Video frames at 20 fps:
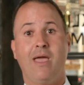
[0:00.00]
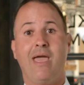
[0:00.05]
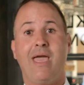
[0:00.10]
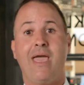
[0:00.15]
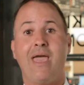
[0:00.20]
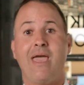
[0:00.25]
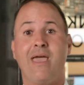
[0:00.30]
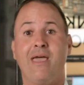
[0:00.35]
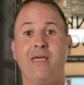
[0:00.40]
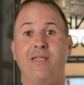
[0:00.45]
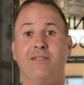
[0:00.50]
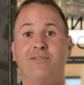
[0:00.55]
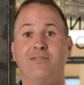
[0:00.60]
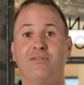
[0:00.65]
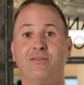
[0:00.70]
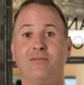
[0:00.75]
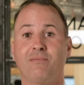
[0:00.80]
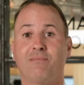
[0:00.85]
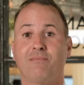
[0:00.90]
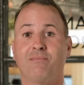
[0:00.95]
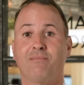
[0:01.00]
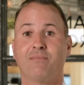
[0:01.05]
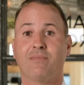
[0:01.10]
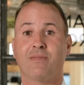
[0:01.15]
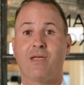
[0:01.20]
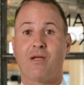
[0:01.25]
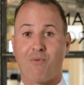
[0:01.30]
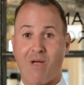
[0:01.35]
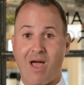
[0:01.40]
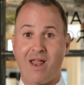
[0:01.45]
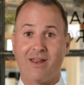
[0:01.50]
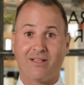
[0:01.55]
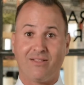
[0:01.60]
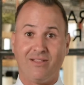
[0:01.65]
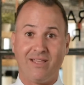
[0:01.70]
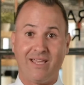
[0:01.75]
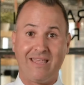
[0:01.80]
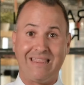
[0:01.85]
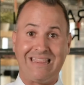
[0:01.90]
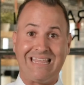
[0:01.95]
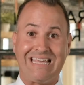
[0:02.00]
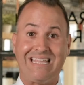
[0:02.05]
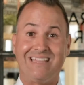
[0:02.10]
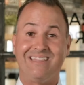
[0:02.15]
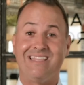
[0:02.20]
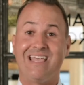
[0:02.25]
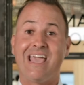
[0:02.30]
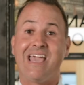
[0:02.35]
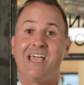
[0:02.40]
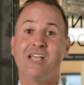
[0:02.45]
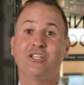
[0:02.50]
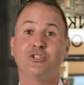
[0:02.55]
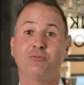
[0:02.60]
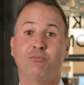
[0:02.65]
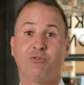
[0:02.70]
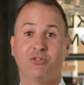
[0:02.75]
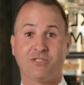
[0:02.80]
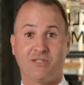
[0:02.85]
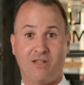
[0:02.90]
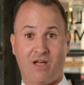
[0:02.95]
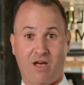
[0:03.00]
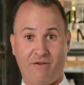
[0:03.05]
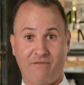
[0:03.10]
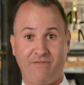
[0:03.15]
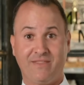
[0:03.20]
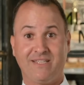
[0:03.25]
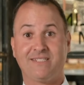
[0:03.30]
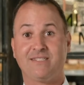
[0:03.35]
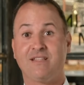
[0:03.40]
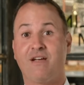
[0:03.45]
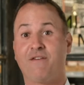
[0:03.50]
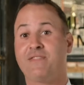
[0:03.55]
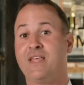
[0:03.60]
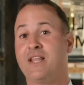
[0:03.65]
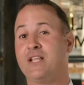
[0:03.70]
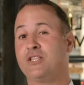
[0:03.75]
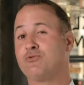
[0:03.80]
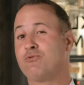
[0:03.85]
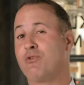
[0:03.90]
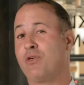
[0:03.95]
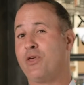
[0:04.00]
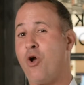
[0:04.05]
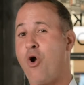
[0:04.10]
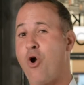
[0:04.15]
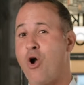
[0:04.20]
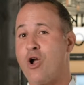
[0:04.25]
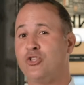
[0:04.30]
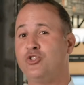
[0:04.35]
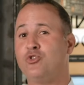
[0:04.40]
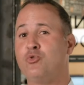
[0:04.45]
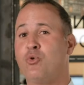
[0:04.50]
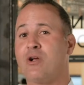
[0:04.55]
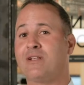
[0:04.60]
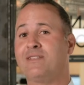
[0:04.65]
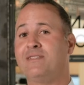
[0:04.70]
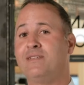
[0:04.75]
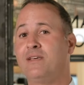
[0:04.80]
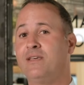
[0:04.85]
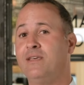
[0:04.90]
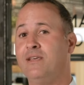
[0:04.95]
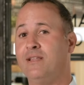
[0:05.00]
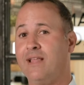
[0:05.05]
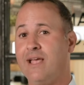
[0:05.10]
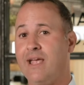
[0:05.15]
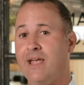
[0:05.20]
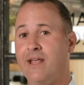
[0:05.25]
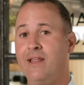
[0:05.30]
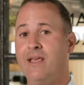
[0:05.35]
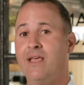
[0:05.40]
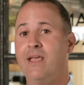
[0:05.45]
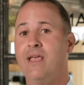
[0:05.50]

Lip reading: And ironically, the intangible stuff, the stuff that it's really hard to articulate